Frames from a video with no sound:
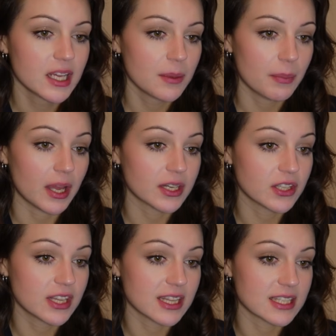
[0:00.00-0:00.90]
but good
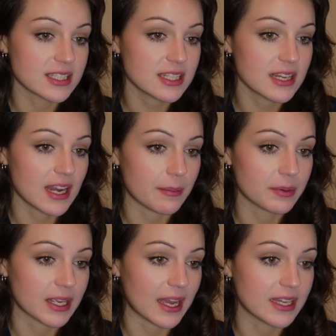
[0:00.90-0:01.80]
things didn't happen, I
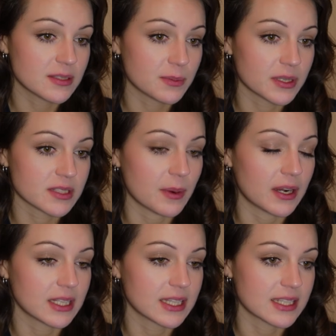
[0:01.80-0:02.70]
guess, because
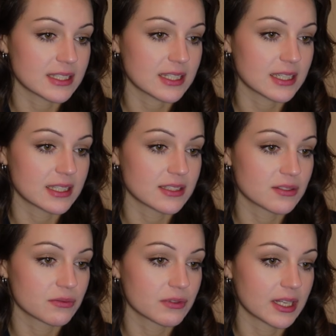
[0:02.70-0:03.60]
apparently this is
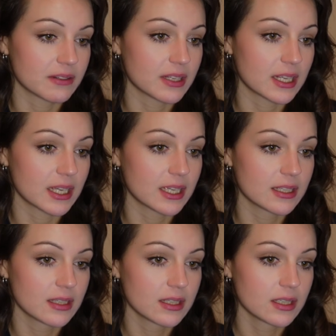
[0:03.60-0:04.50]
really, really,
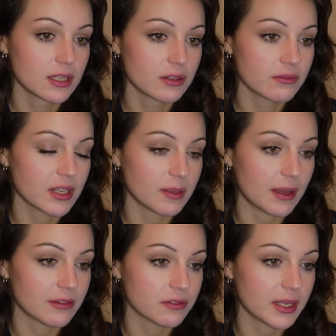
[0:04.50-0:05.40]
really
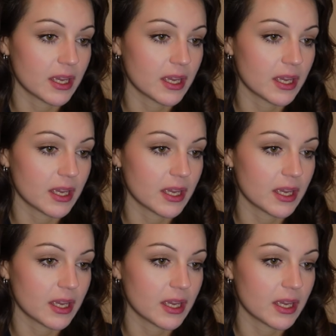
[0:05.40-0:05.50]
bad for me.